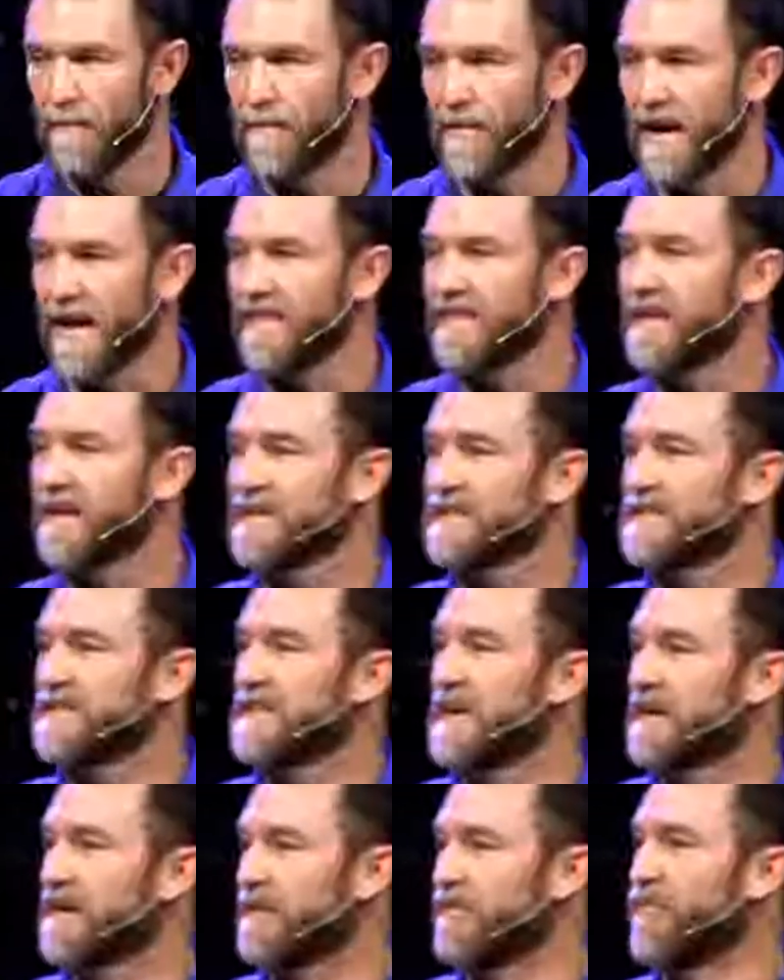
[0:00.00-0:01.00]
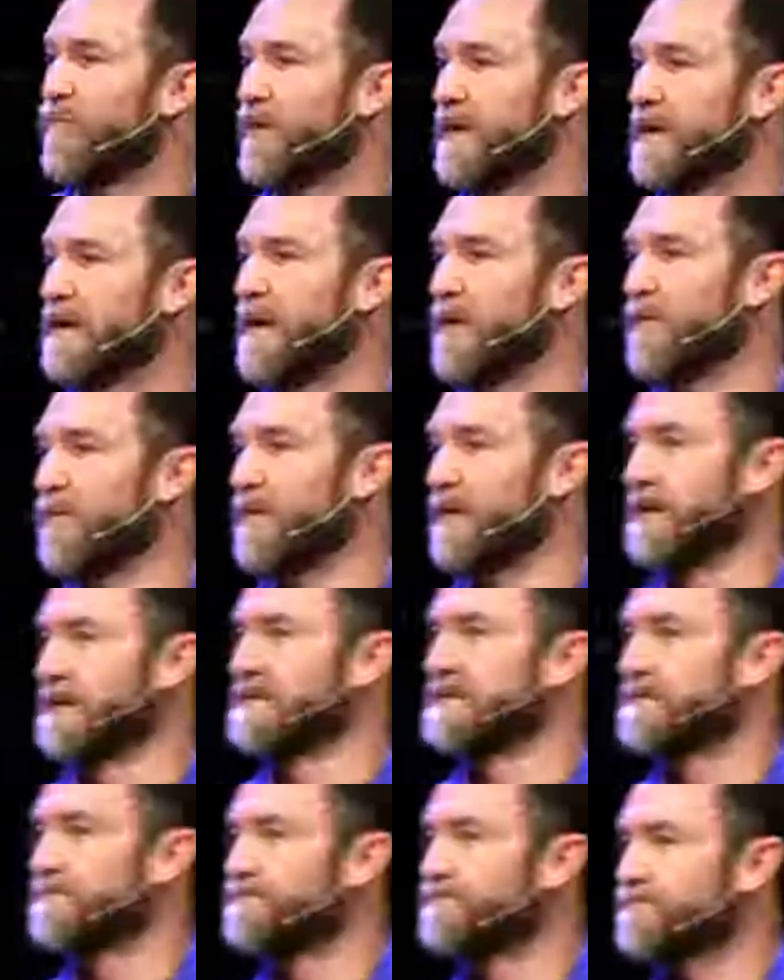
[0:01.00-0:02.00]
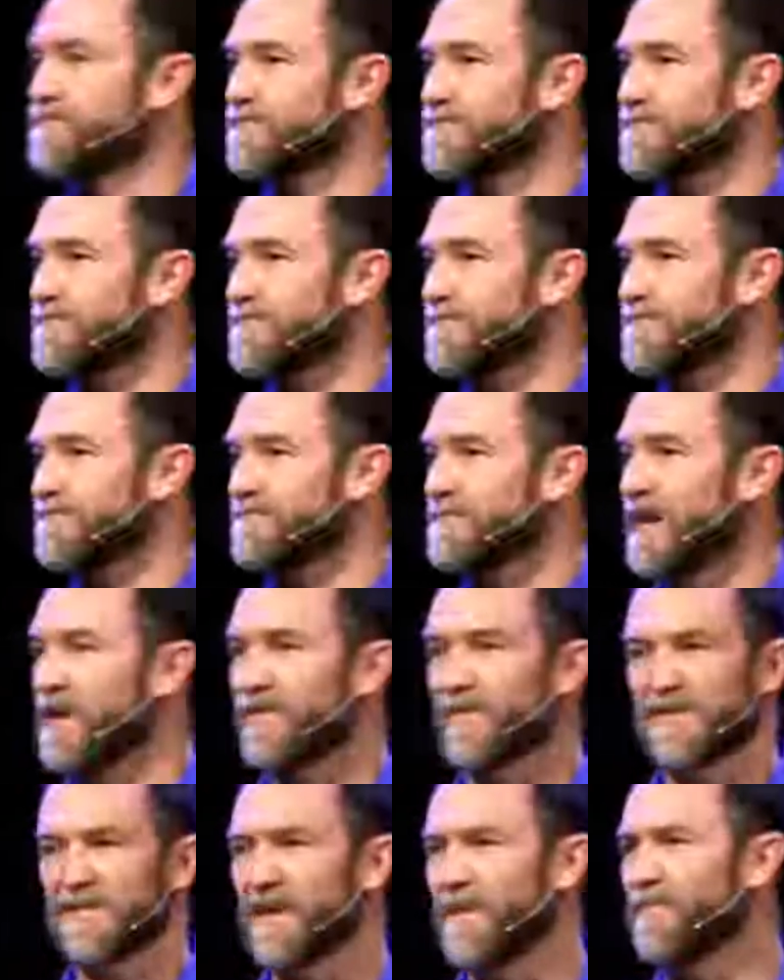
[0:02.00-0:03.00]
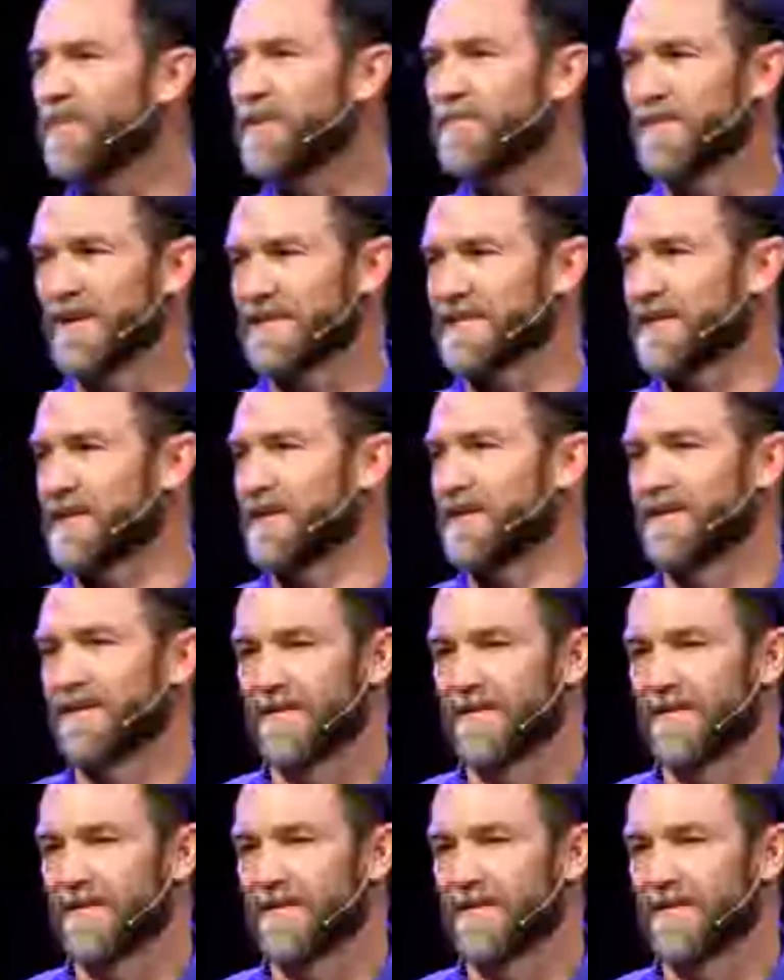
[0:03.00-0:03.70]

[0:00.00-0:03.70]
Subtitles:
But I think instinctive we know this. There's something missing.